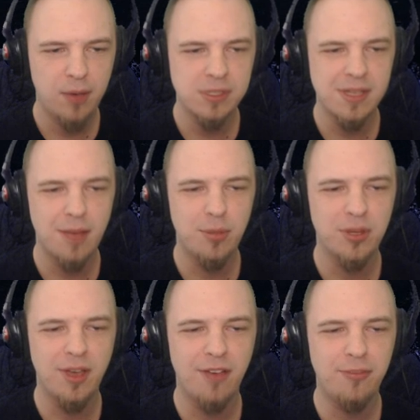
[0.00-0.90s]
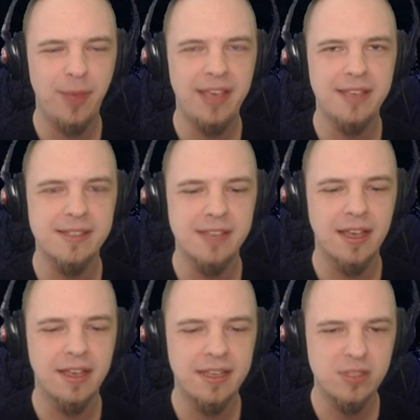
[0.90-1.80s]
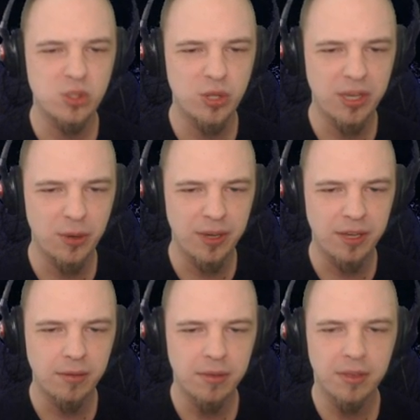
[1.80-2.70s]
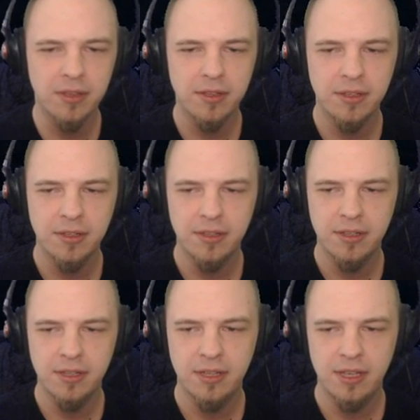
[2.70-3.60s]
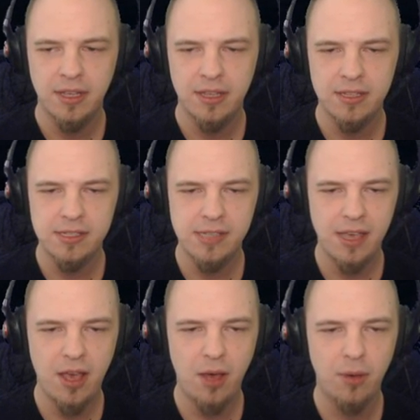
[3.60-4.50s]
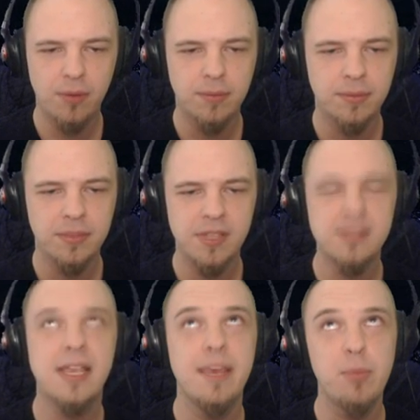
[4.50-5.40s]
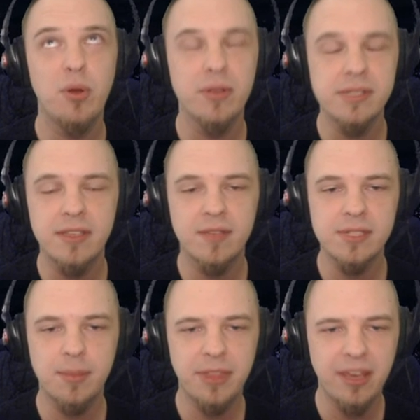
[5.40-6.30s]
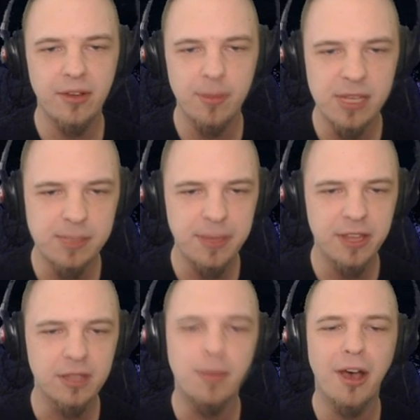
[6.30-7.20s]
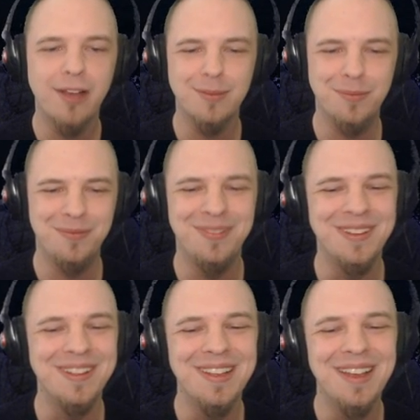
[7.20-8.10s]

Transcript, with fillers: I, I was not put off by his, uh, his trickery. I just say, oh, you say important stuff's up there, it must be on the bottom.